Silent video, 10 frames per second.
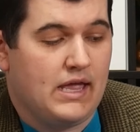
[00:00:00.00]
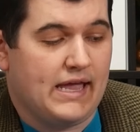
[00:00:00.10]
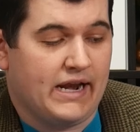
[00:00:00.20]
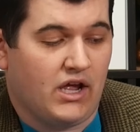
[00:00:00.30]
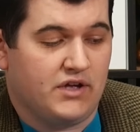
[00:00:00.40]

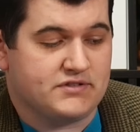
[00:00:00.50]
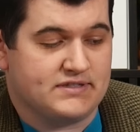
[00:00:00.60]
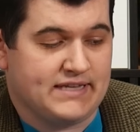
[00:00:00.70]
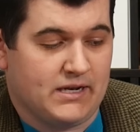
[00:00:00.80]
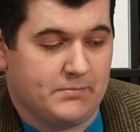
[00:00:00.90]
and I also
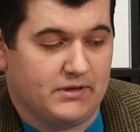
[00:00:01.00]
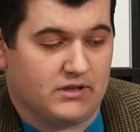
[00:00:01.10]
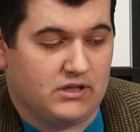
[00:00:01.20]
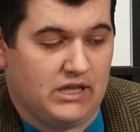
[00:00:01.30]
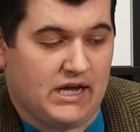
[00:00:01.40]
set up a
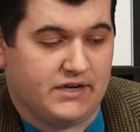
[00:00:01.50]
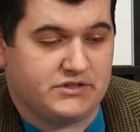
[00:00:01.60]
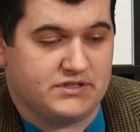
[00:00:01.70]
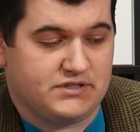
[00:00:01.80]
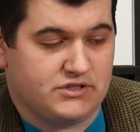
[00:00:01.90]
clock
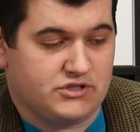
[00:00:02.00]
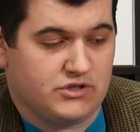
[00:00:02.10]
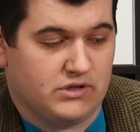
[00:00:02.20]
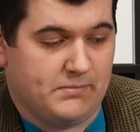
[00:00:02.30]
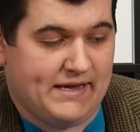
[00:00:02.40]
just to
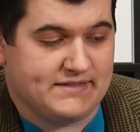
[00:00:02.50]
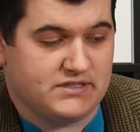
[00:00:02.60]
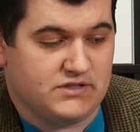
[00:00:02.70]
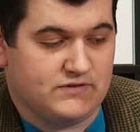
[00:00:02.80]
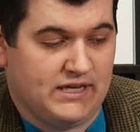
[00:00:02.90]
show the
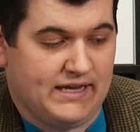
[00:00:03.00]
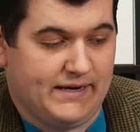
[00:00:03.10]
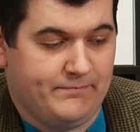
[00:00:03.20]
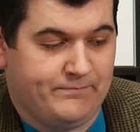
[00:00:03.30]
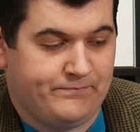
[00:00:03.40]
passage of
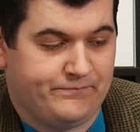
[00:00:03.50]
time.